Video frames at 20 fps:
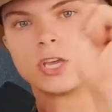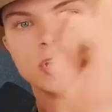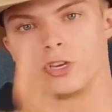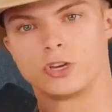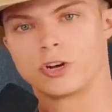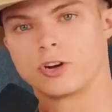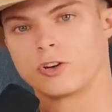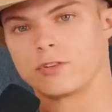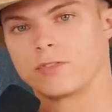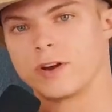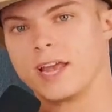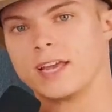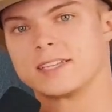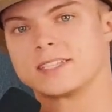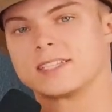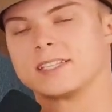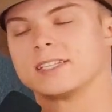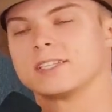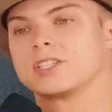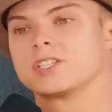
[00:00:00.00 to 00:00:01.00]
you're a
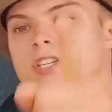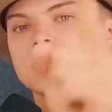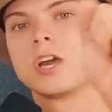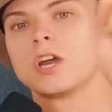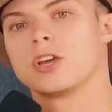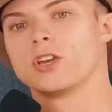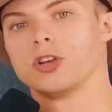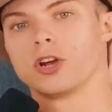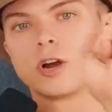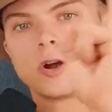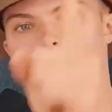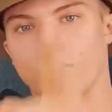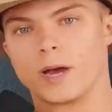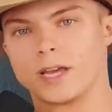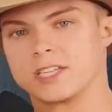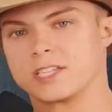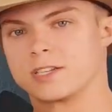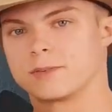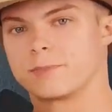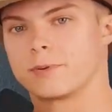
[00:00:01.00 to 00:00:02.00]
racist, you're a
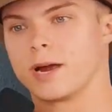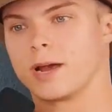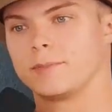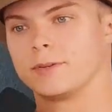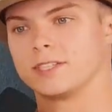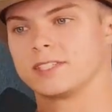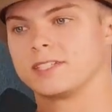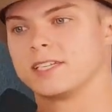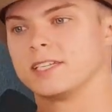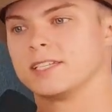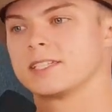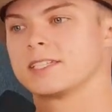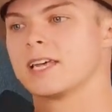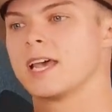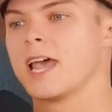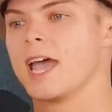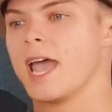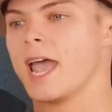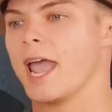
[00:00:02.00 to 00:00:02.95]
white supremacist,